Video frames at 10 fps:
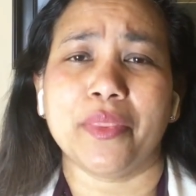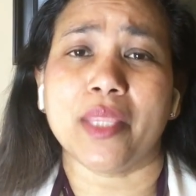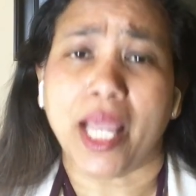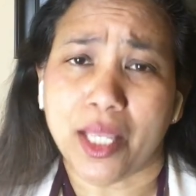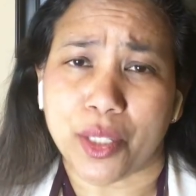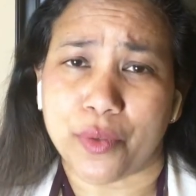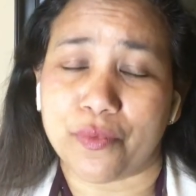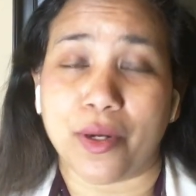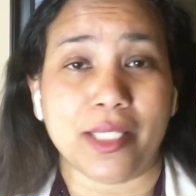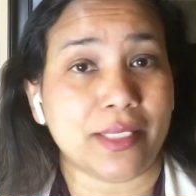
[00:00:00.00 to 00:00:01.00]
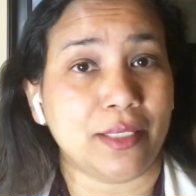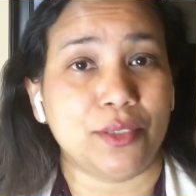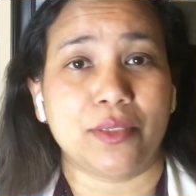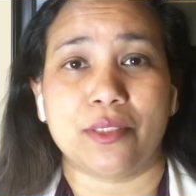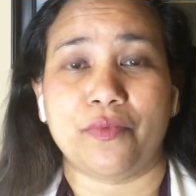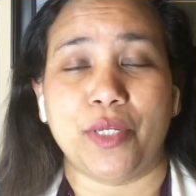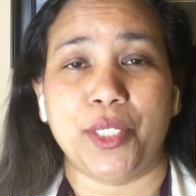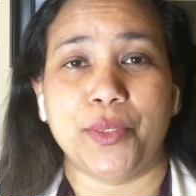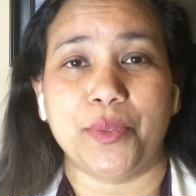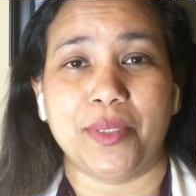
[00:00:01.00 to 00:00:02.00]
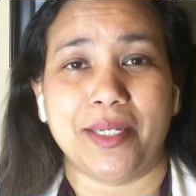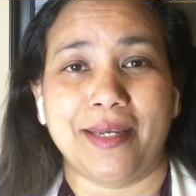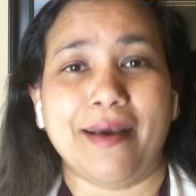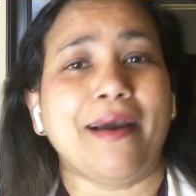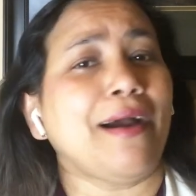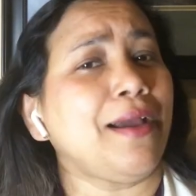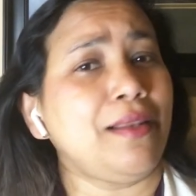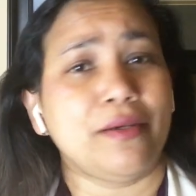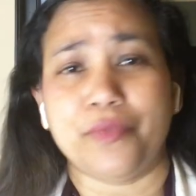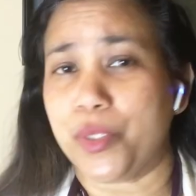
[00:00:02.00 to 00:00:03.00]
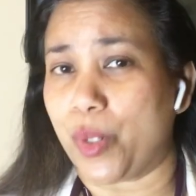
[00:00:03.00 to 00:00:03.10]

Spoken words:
Thank you for listening to this video. I love you